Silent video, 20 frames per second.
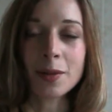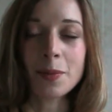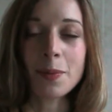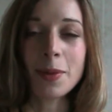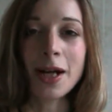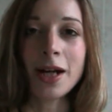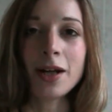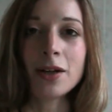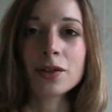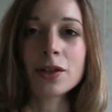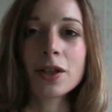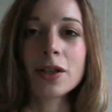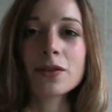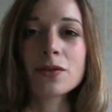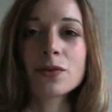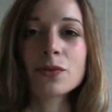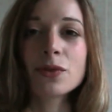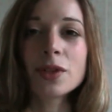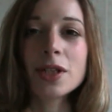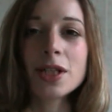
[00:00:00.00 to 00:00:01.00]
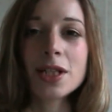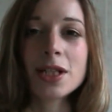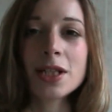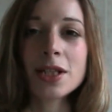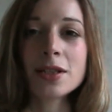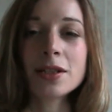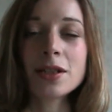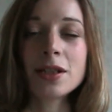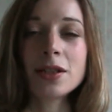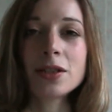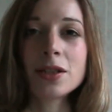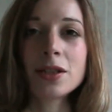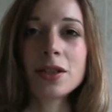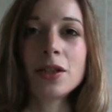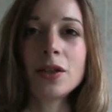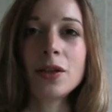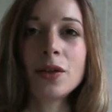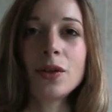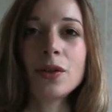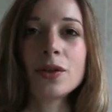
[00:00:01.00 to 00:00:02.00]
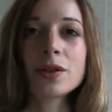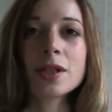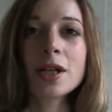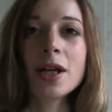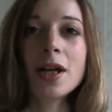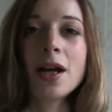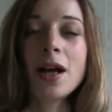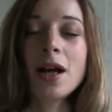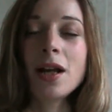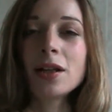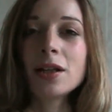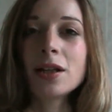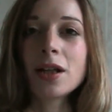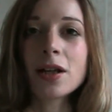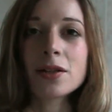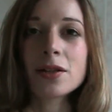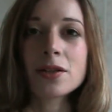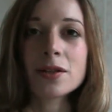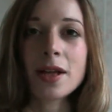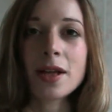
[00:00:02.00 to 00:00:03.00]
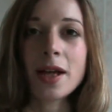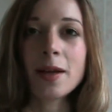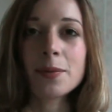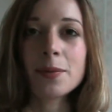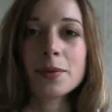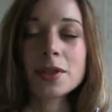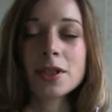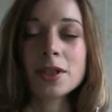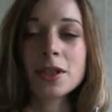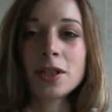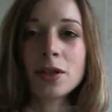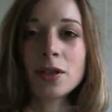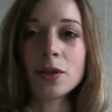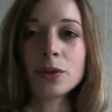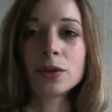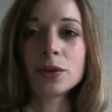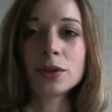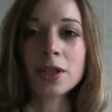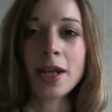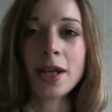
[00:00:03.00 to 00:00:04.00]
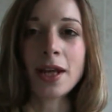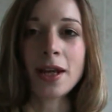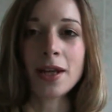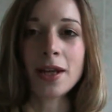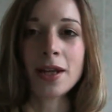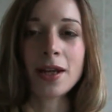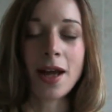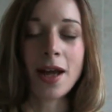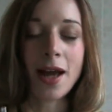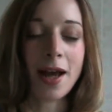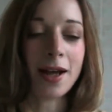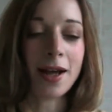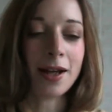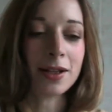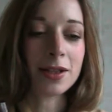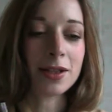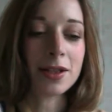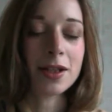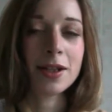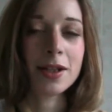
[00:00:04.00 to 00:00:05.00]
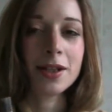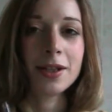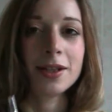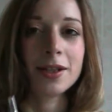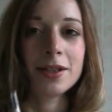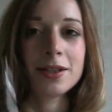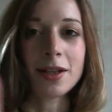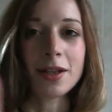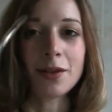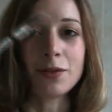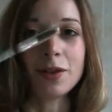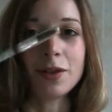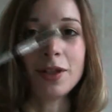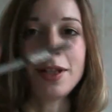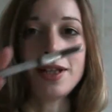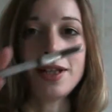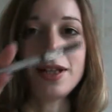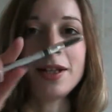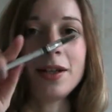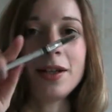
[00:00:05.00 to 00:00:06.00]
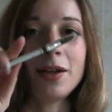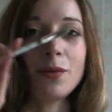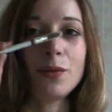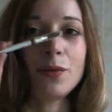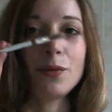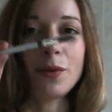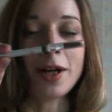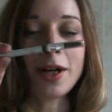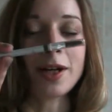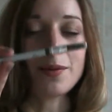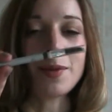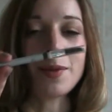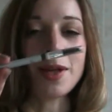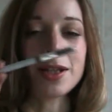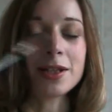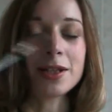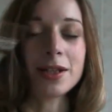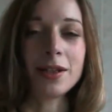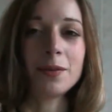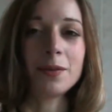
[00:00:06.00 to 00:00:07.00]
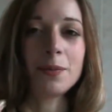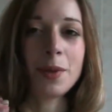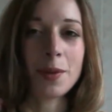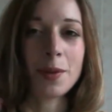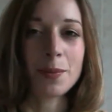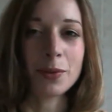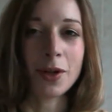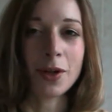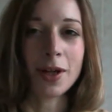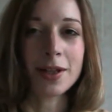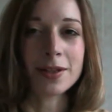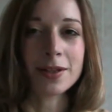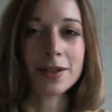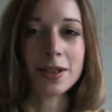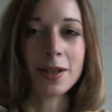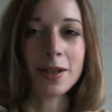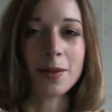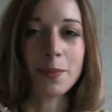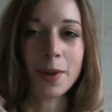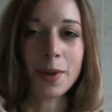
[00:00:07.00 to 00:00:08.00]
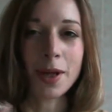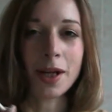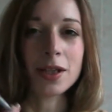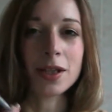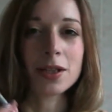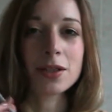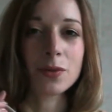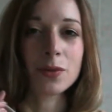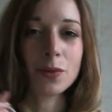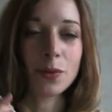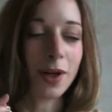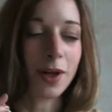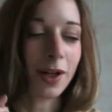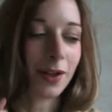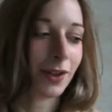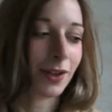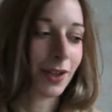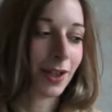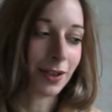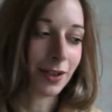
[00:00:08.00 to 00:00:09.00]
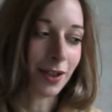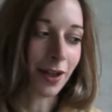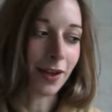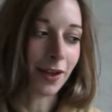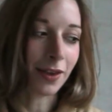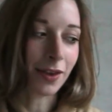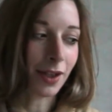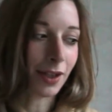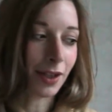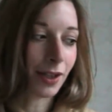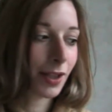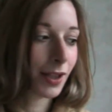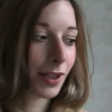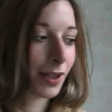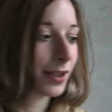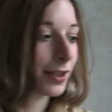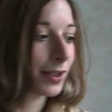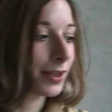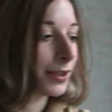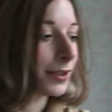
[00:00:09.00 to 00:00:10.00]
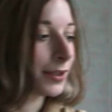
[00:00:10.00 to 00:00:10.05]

like a powder. It's really easy to use, lasts absolutely all day, and definitely recommended. A bit pricey but worth it, I think.